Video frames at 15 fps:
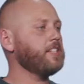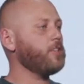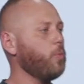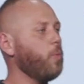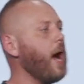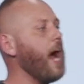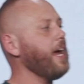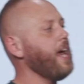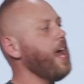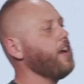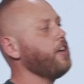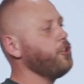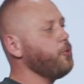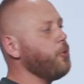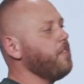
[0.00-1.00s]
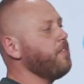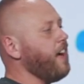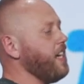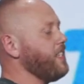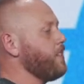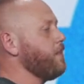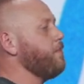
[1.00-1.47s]
to YA or you
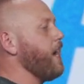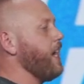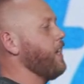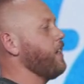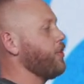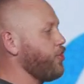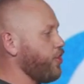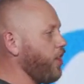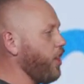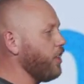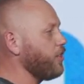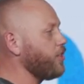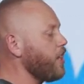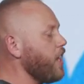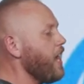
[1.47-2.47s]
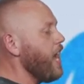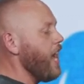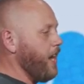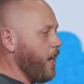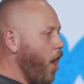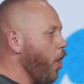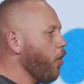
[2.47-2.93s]
invite somebody to church
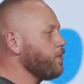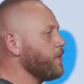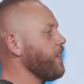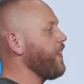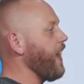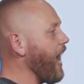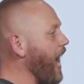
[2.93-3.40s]
in hopes that they